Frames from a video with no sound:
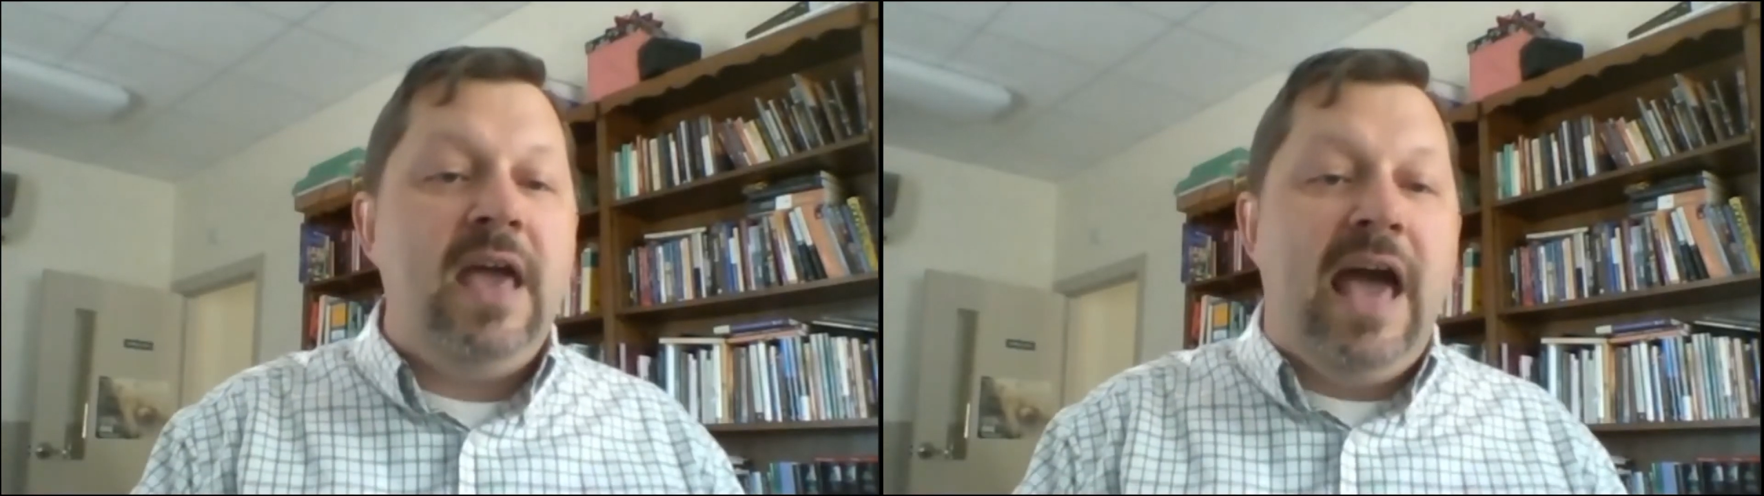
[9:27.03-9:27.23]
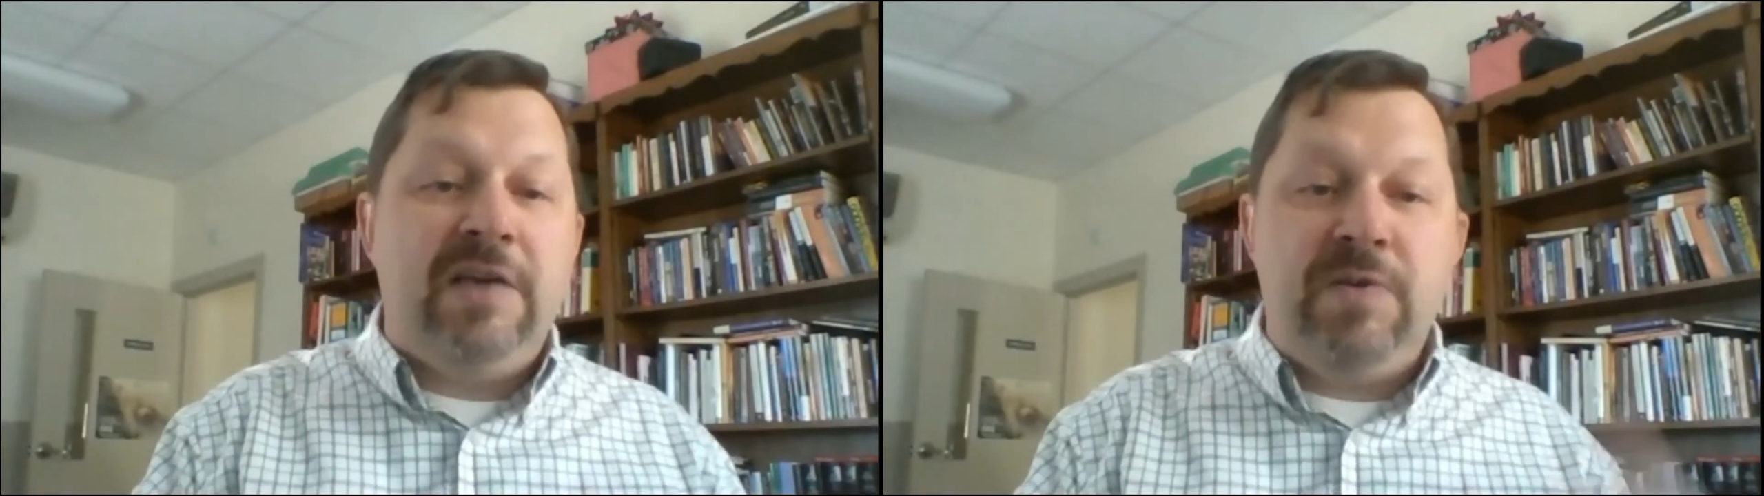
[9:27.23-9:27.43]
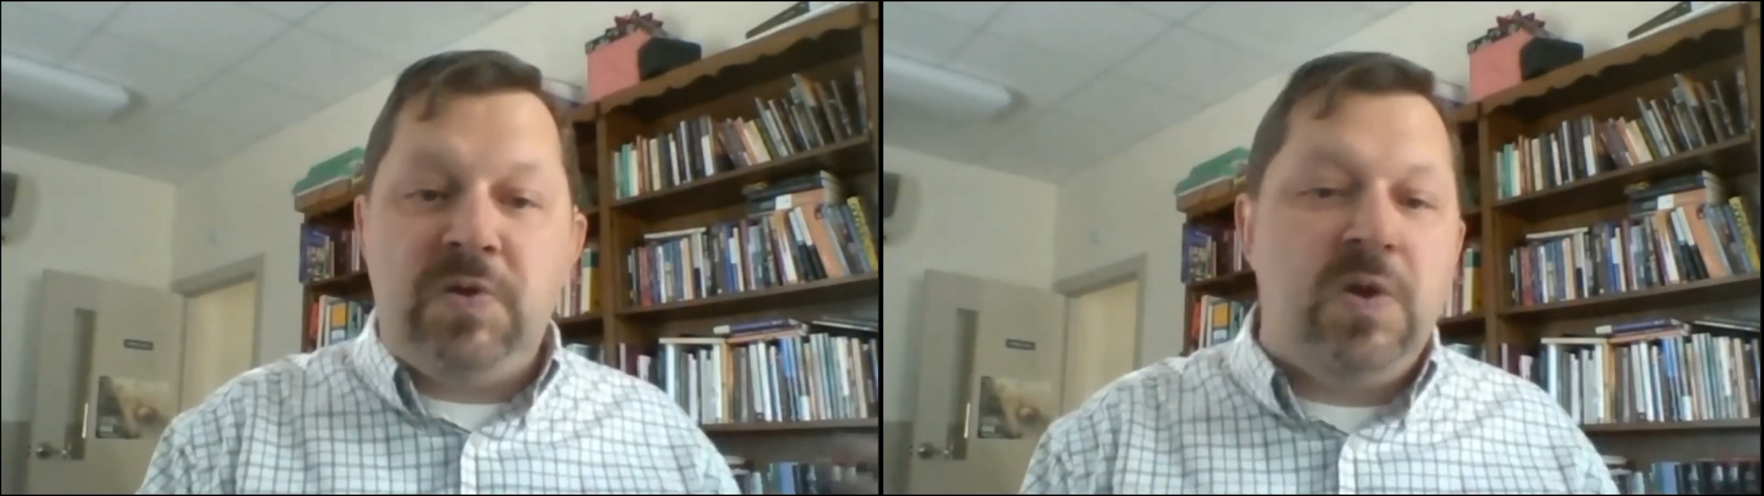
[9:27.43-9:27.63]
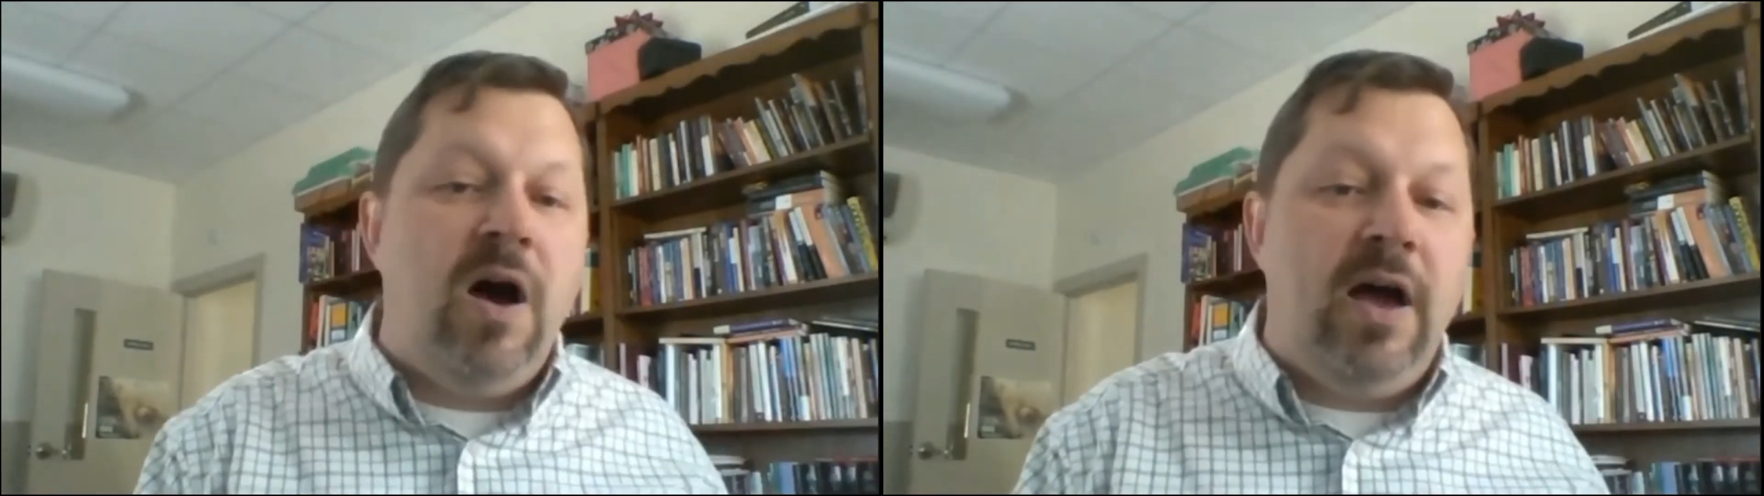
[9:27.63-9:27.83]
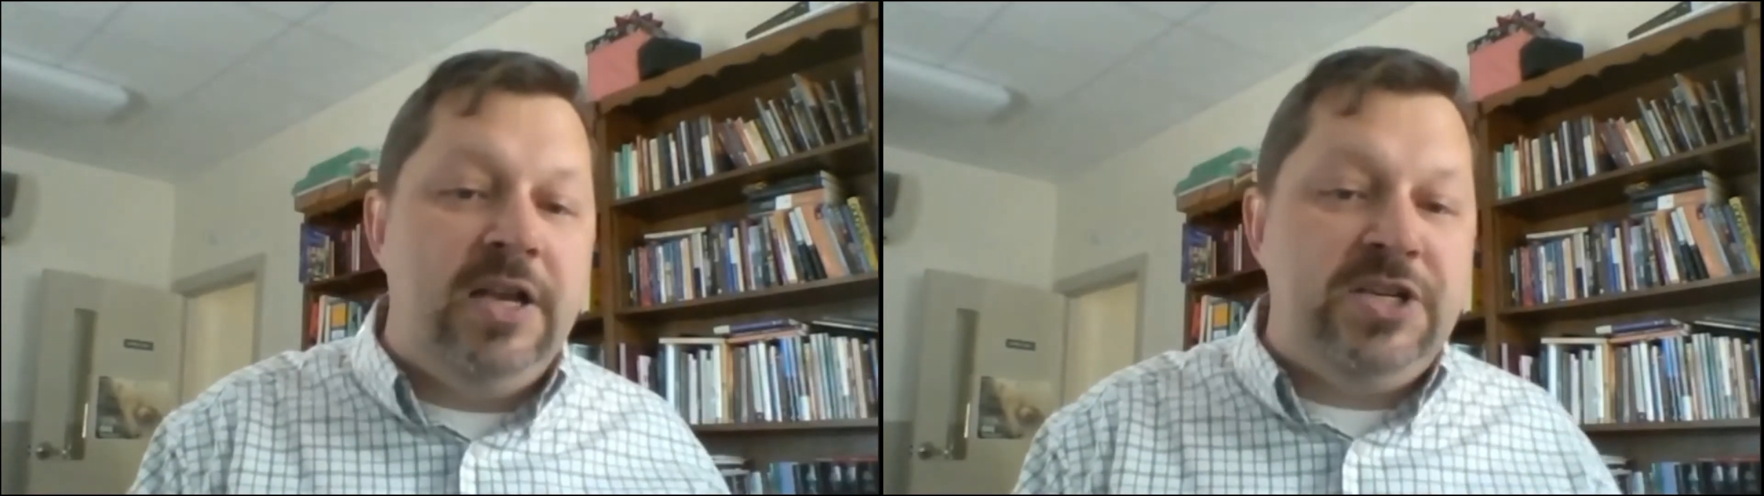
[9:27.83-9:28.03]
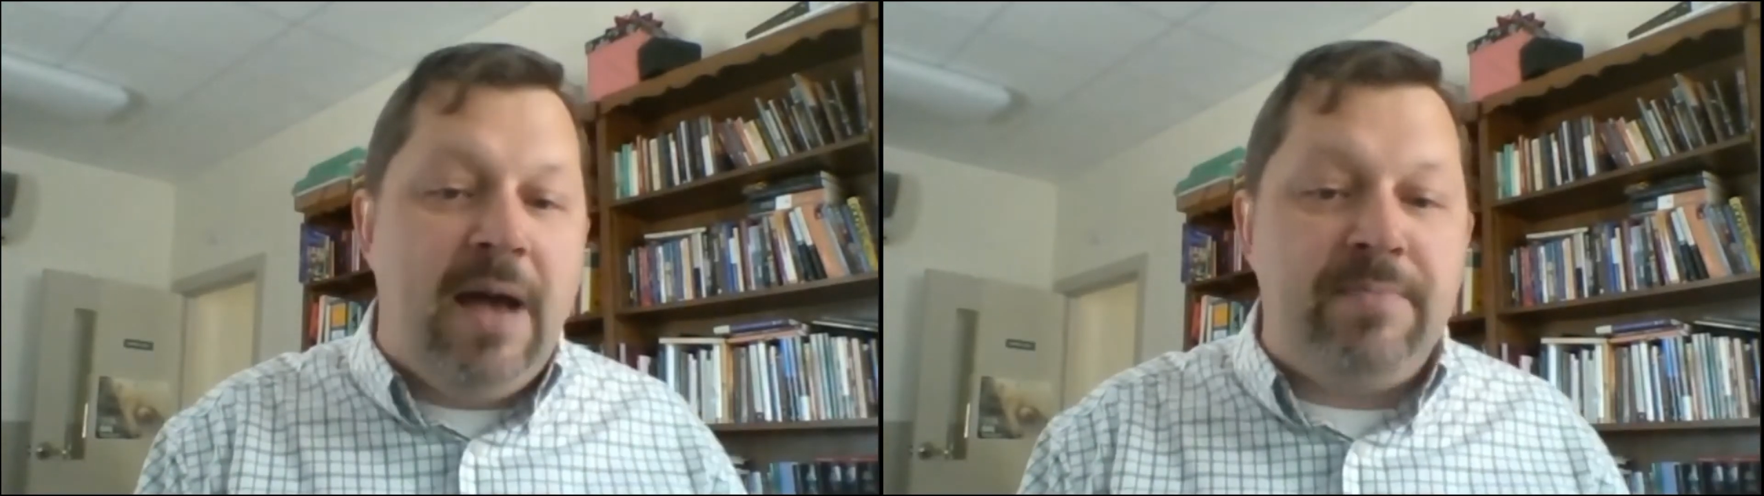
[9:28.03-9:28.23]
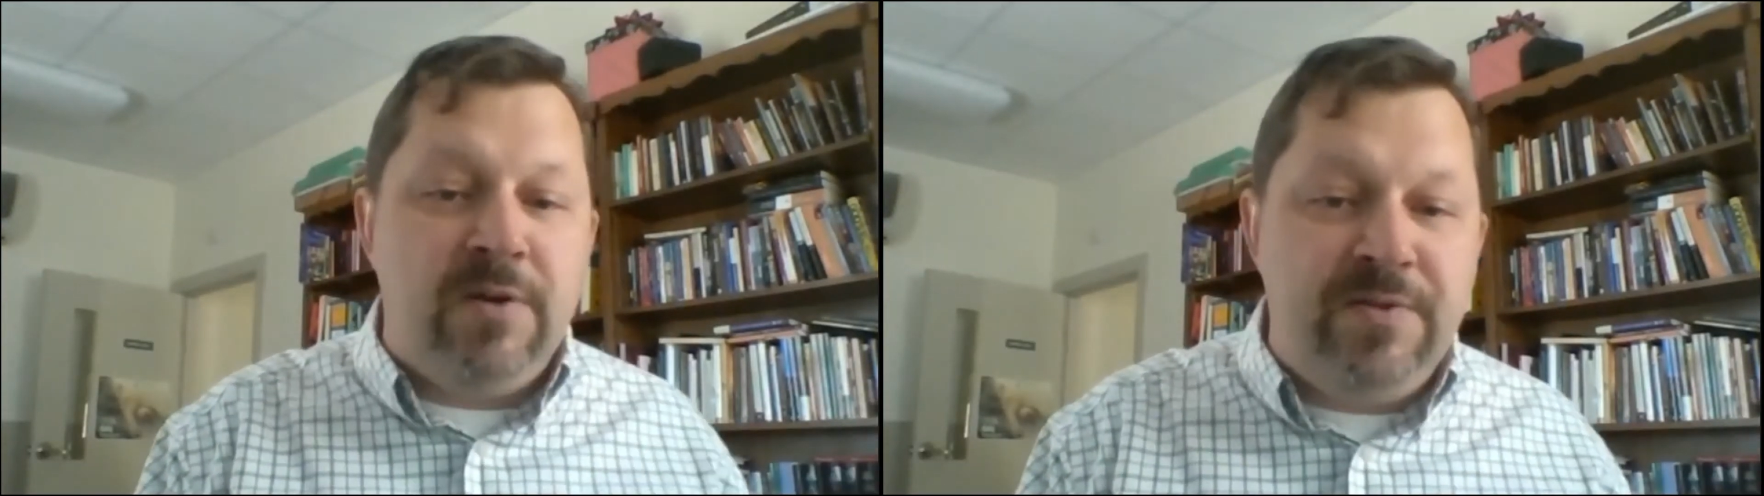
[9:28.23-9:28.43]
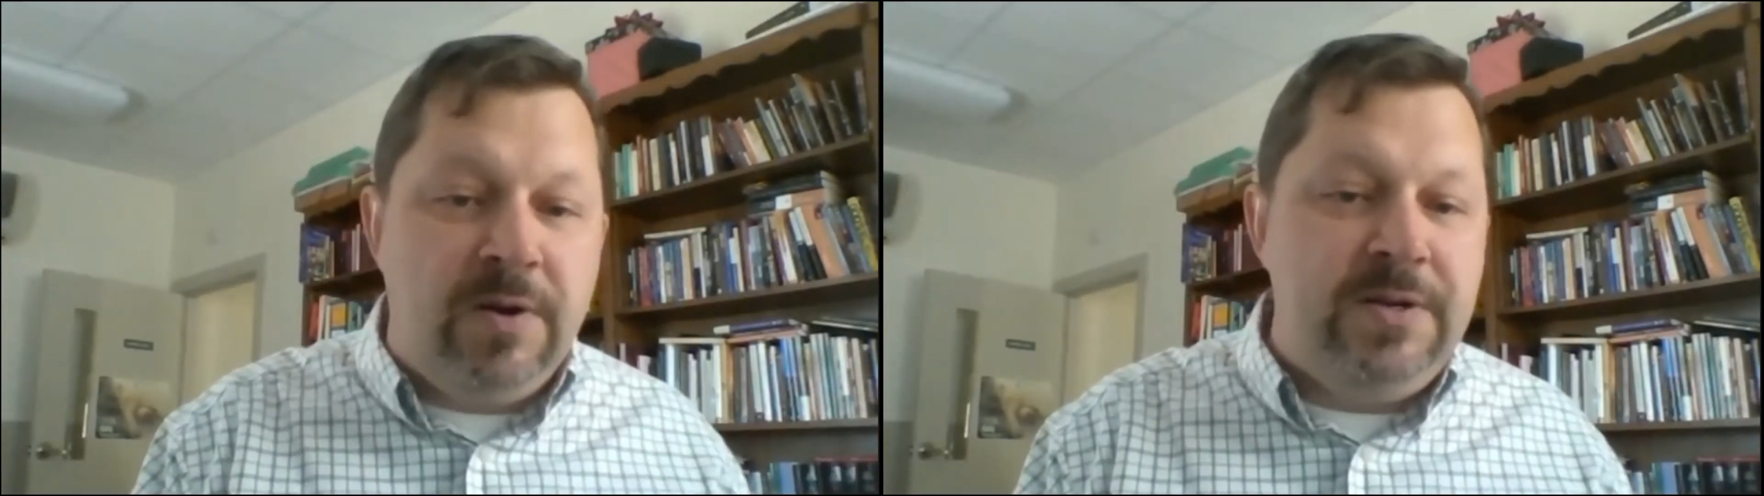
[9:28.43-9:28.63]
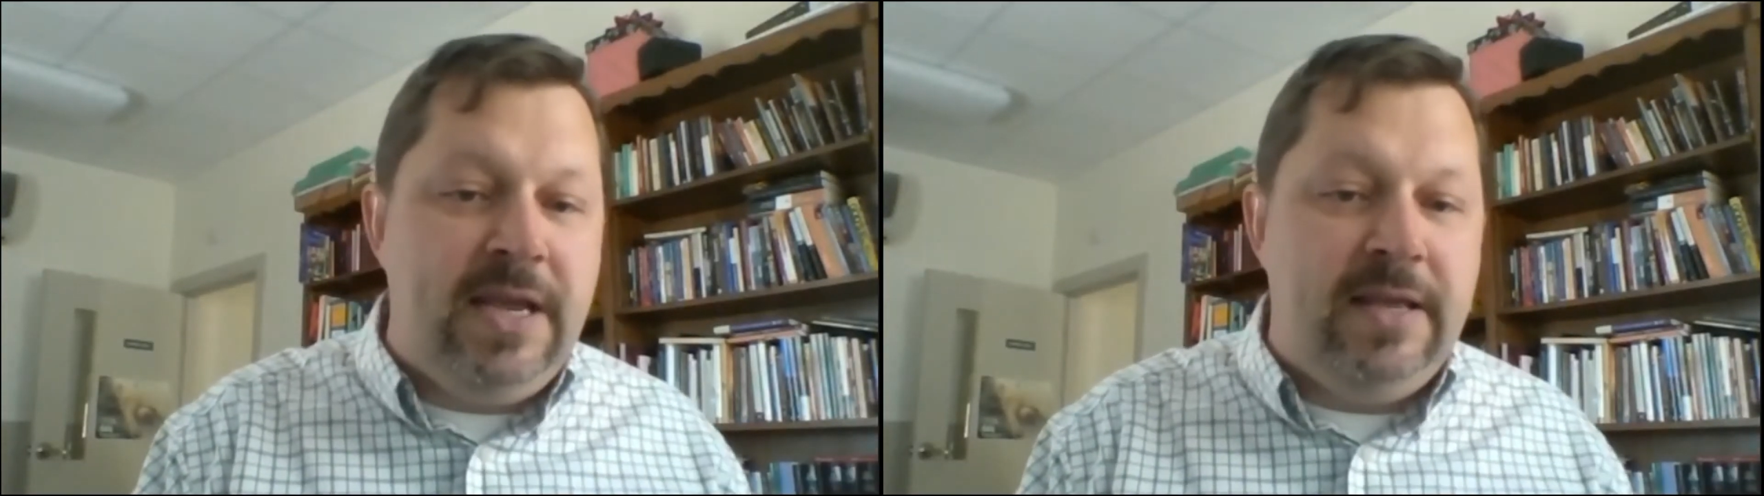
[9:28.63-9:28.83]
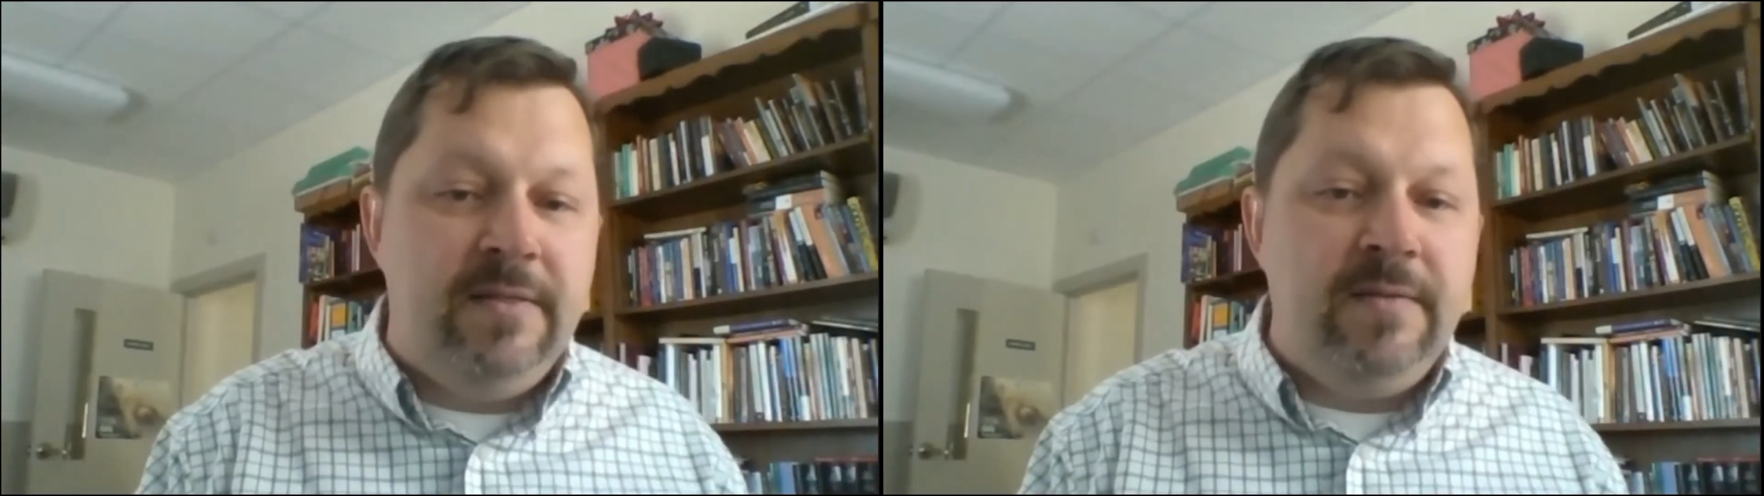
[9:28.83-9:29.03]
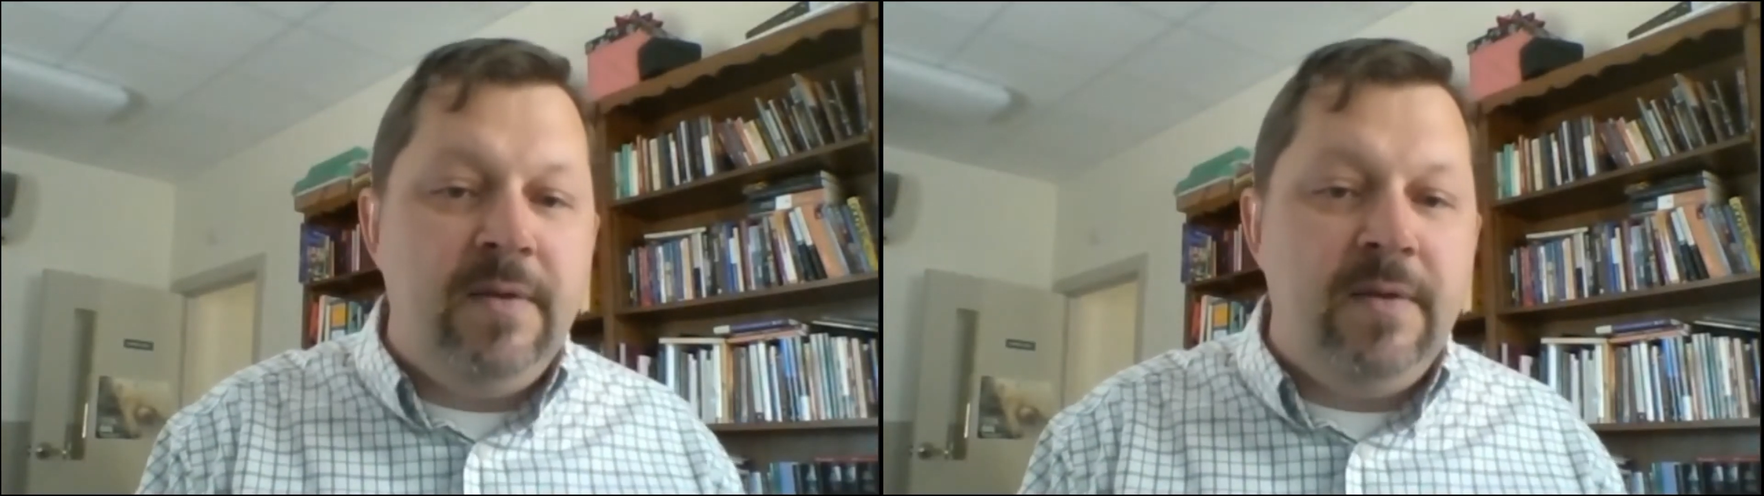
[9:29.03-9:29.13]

as we saw in chapter 13.